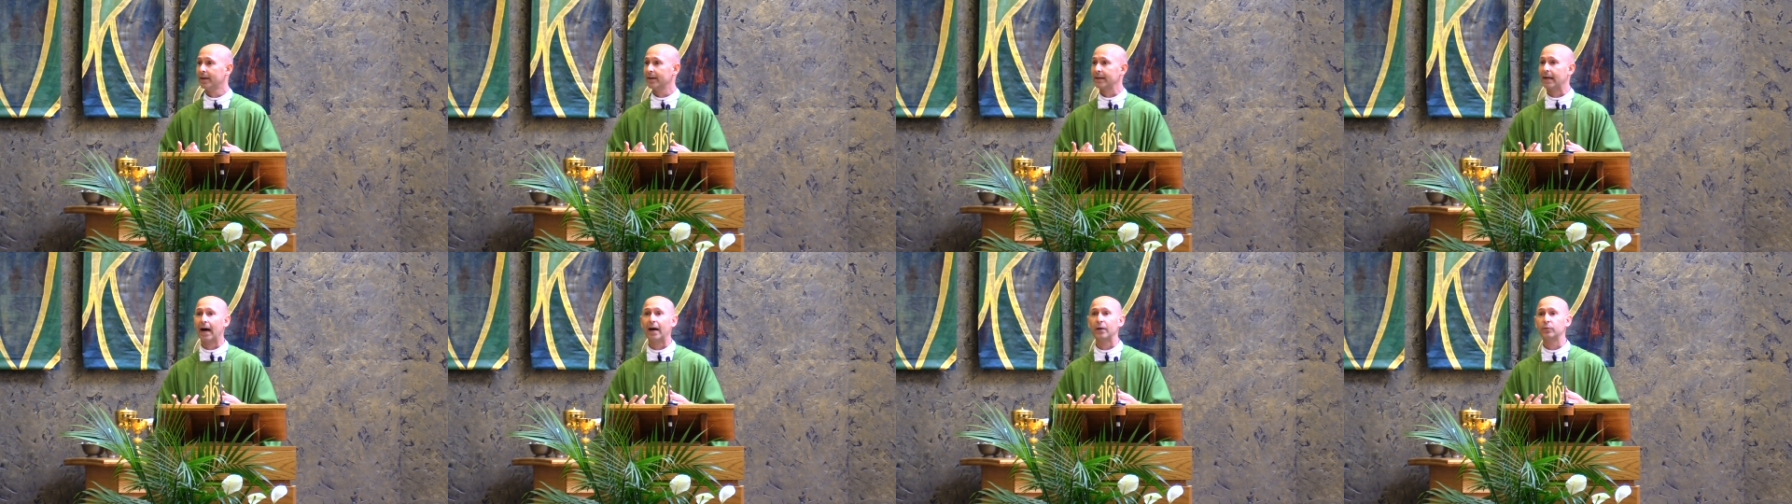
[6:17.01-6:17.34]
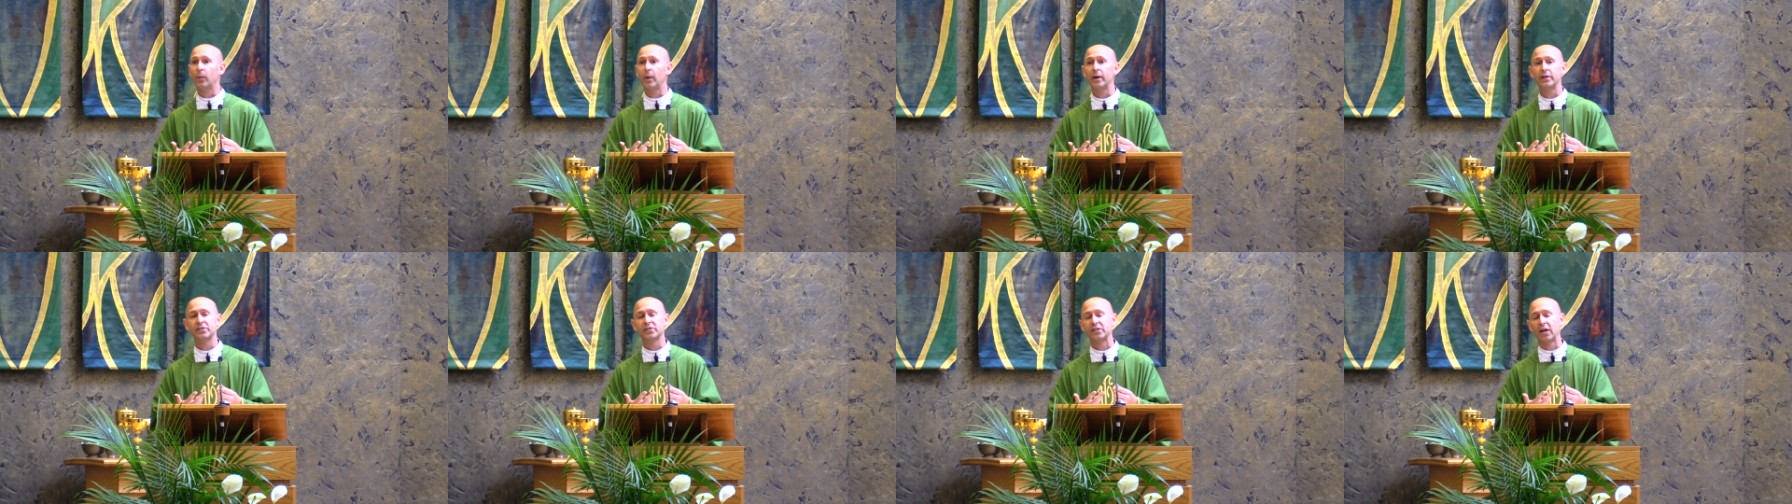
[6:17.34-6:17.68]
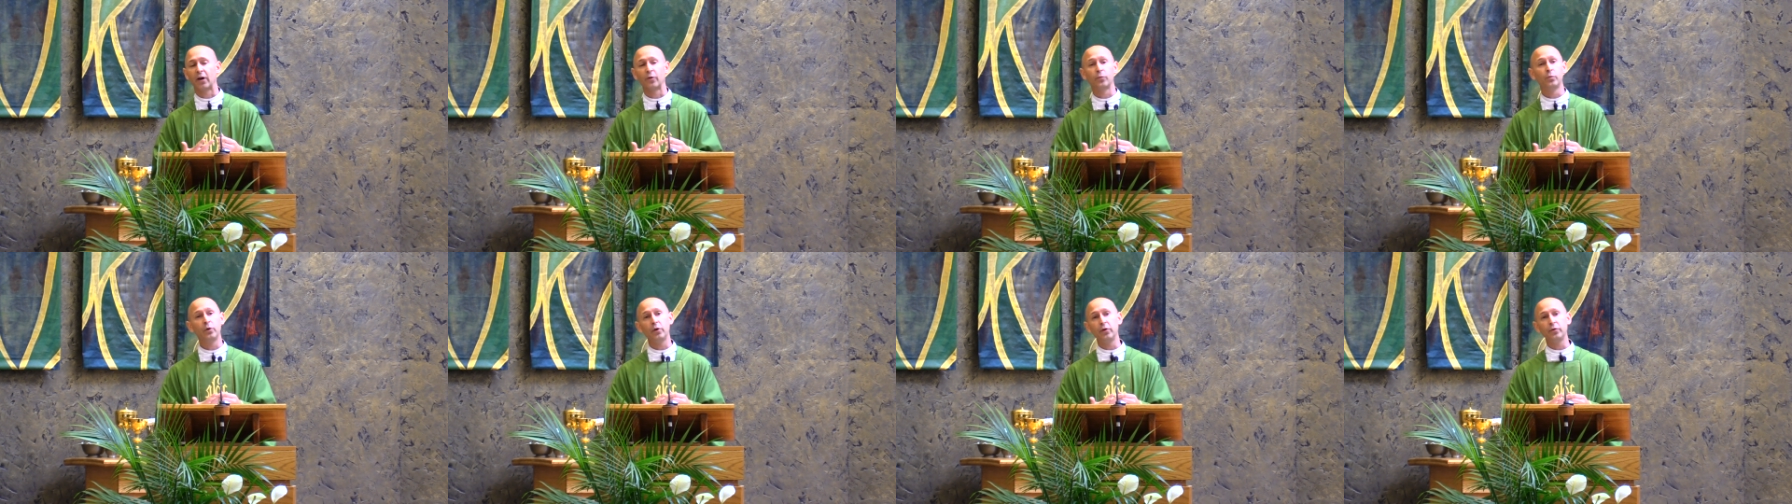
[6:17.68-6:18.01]
God wants
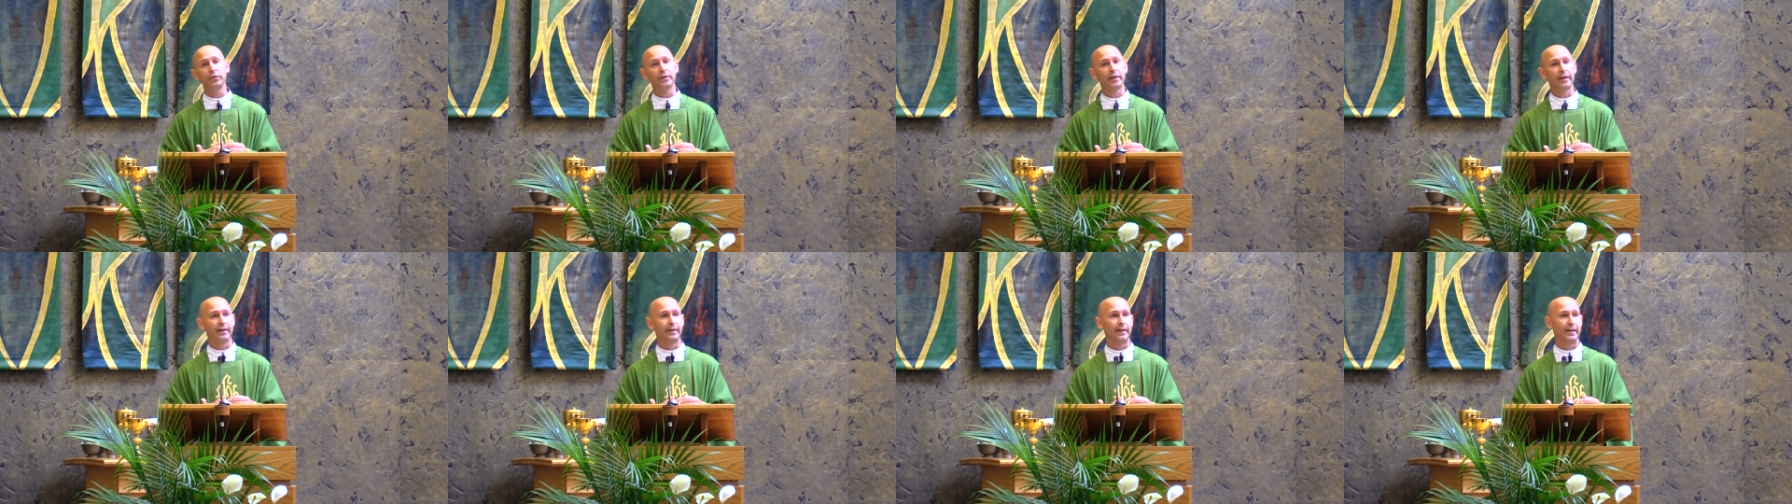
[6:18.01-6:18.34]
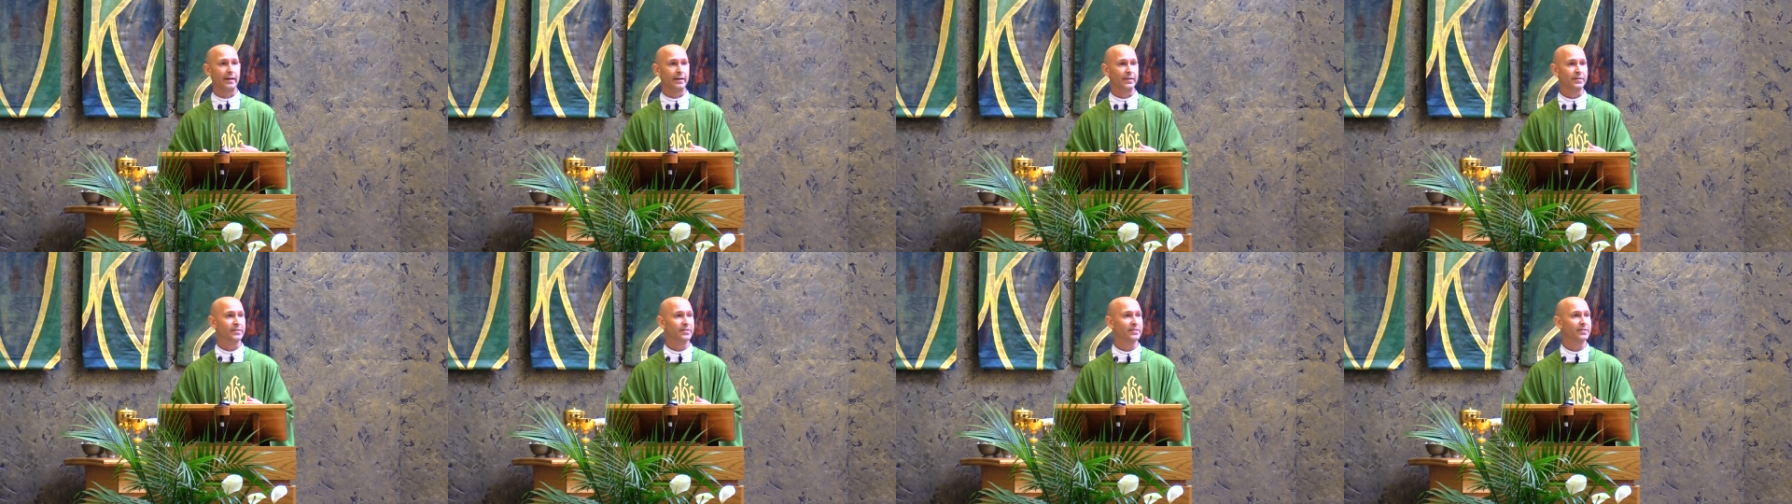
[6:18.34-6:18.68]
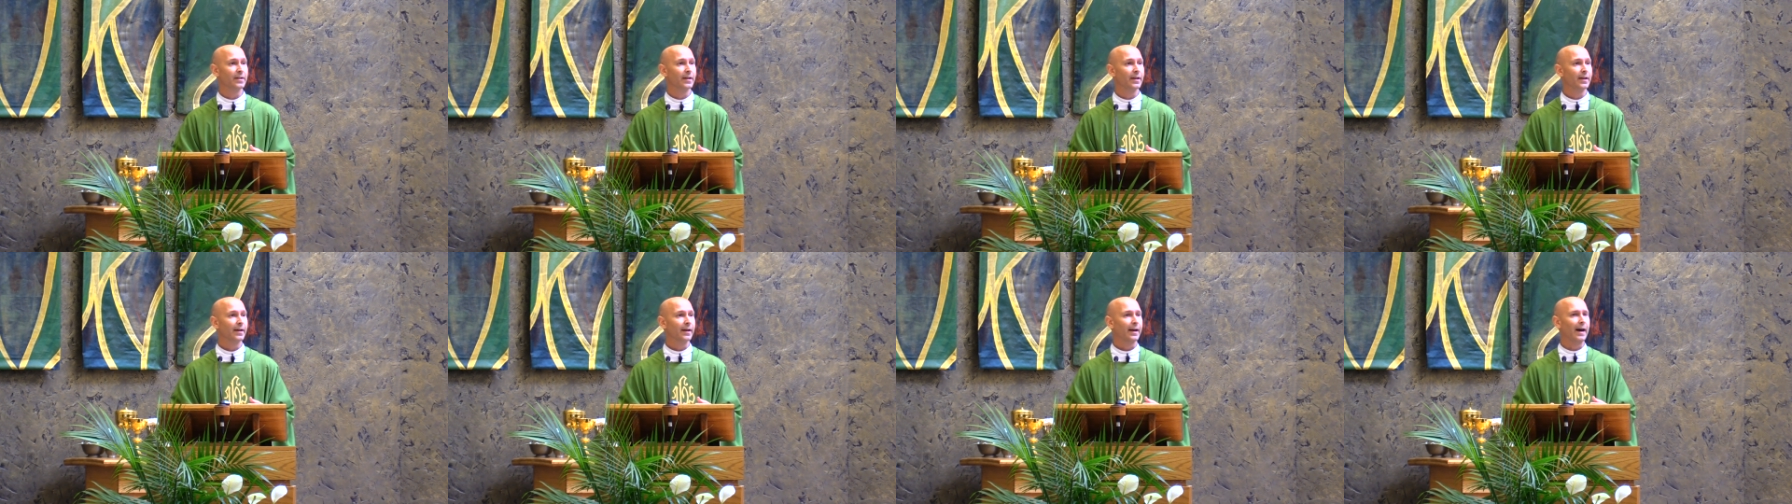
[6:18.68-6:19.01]
our woundedness.